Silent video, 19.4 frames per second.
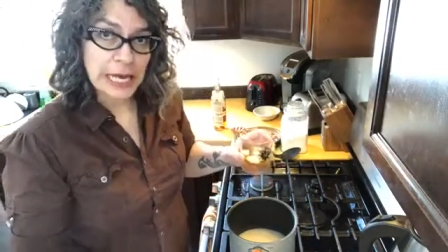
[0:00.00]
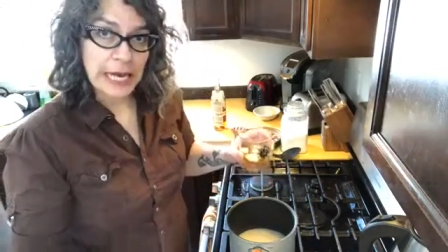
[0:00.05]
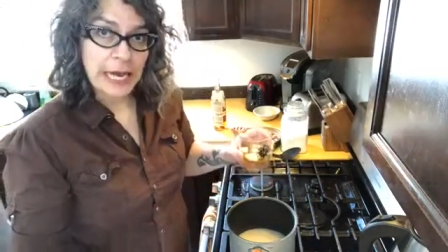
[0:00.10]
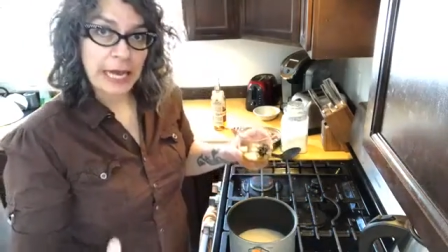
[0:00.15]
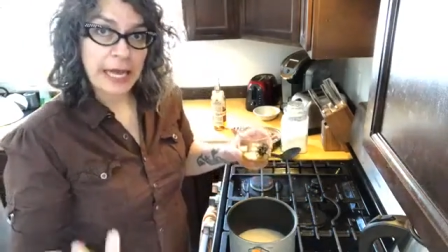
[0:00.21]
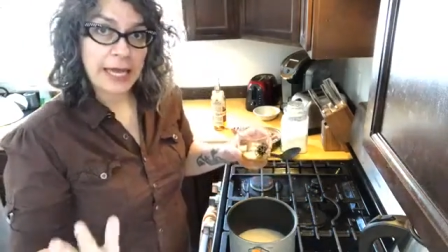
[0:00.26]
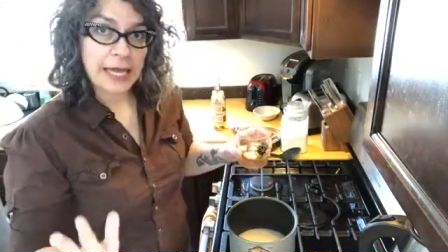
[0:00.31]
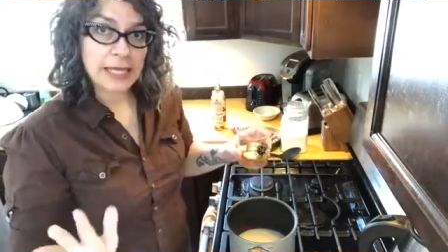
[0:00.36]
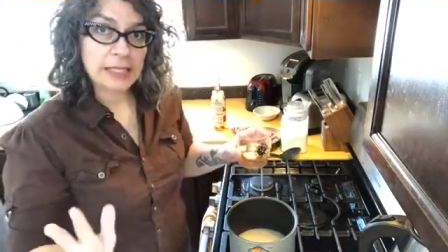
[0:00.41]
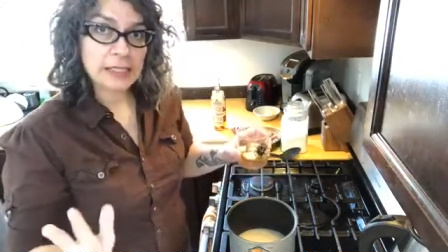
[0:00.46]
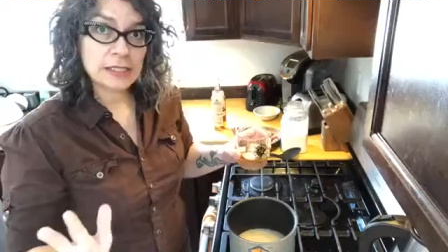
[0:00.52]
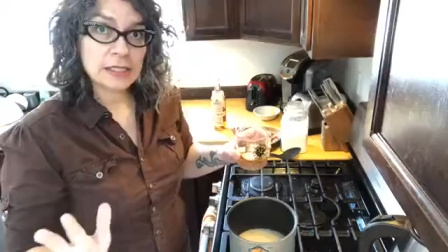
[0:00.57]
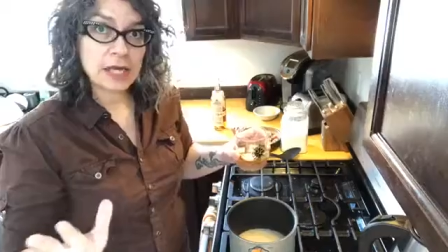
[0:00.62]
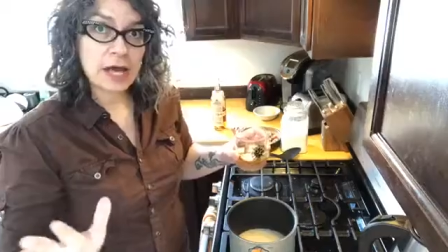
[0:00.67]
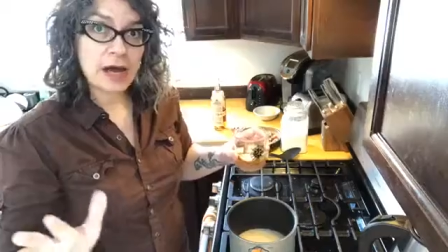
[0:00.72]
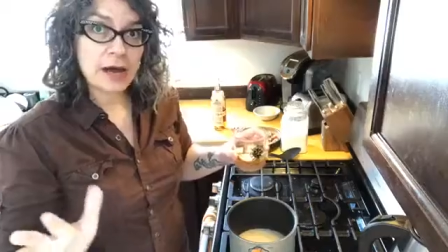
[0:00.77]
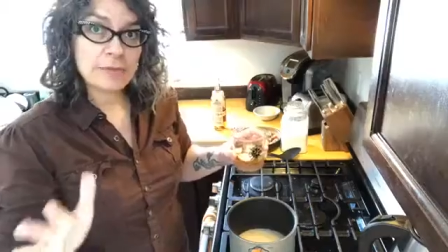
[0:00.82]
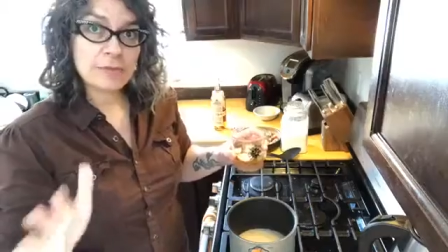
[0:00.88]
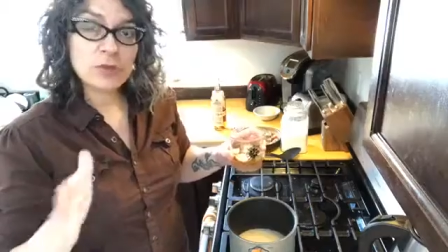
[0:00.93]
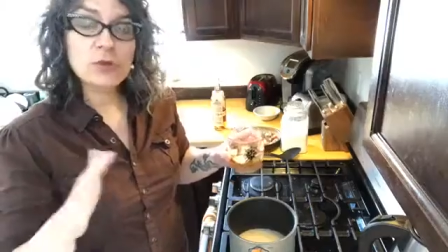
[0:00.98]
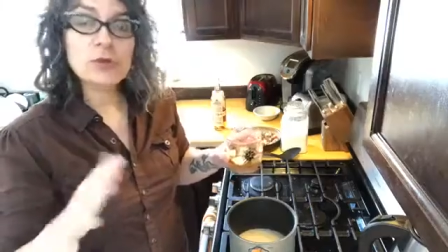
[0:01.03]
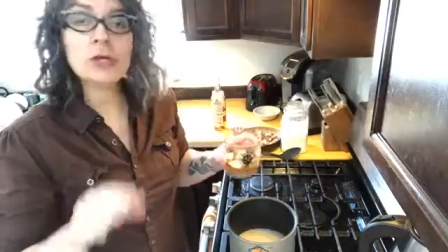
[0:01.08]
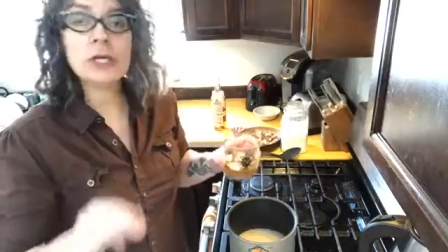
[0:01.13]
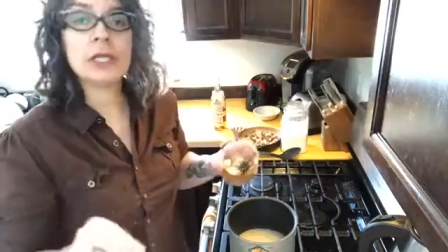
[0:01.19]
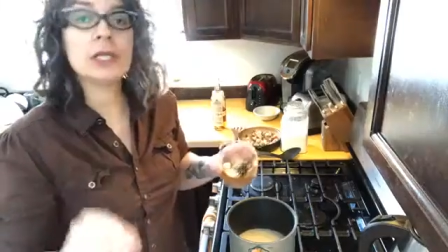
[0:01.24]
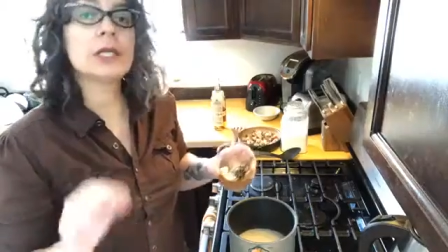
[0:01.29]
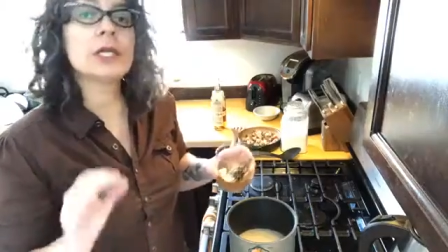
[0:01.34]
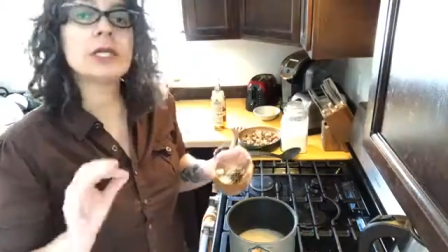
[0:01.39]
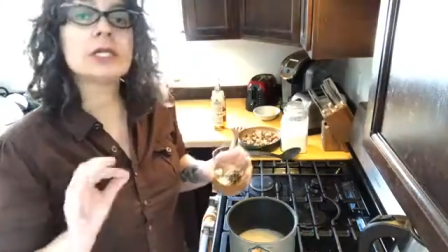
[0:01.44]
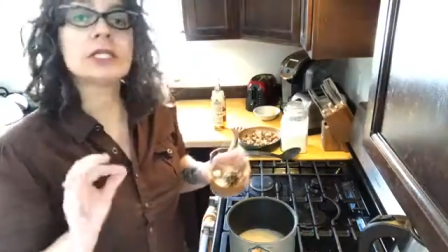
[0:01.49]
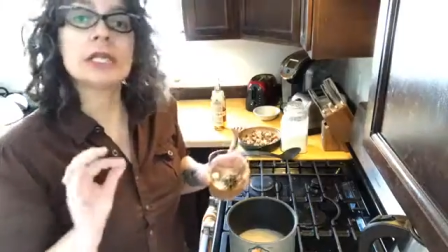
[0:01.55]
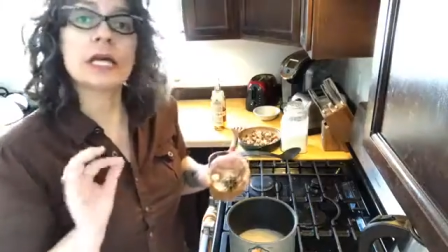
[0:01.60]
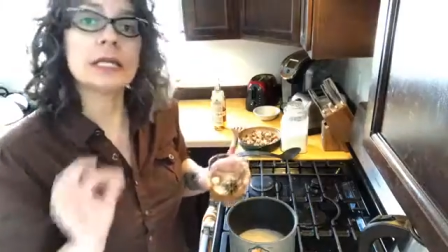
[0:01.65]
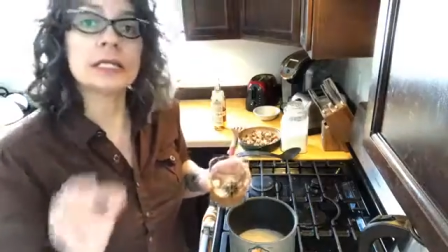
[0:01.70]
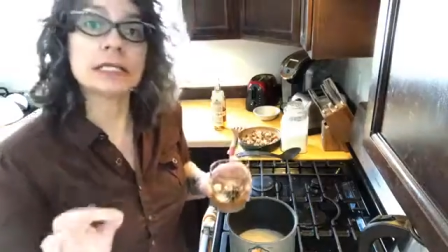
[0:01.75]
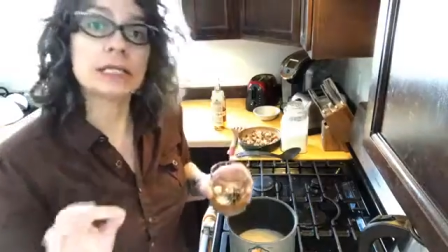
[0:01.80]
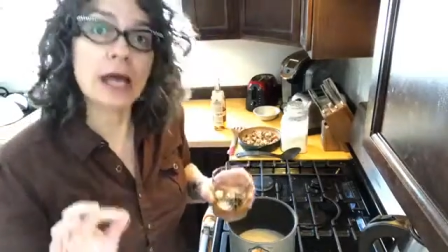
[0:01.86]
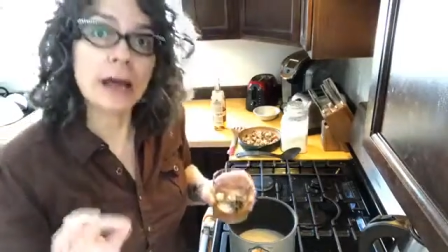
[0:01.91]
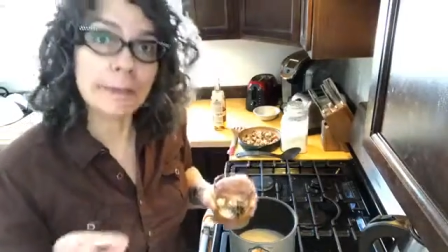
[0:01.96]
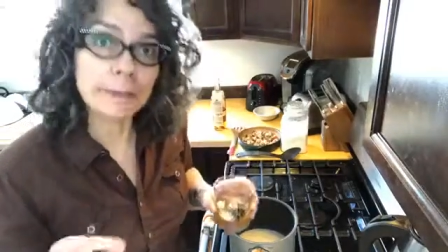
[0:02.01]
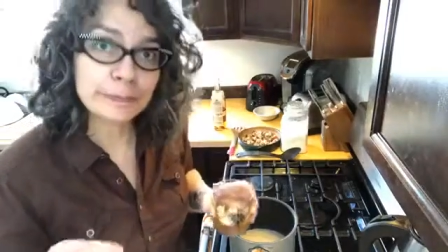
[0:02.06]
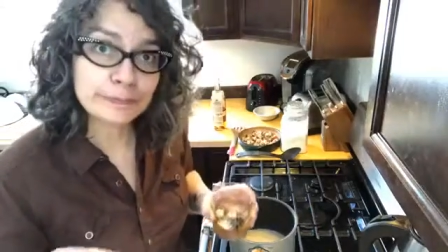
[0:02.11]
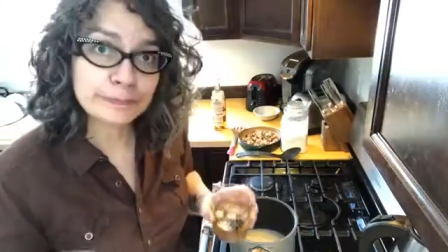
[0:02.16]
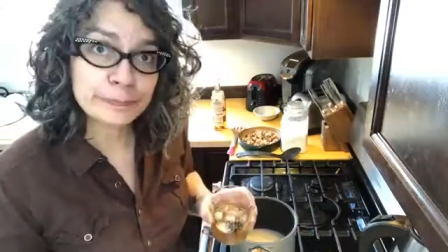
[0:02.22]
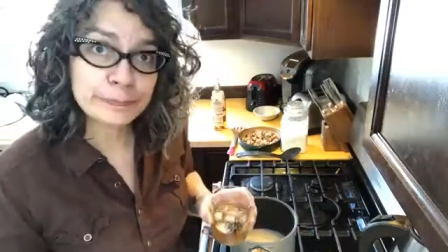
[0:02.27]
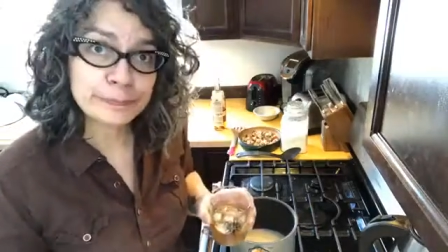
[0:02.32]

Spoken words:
and you need a little something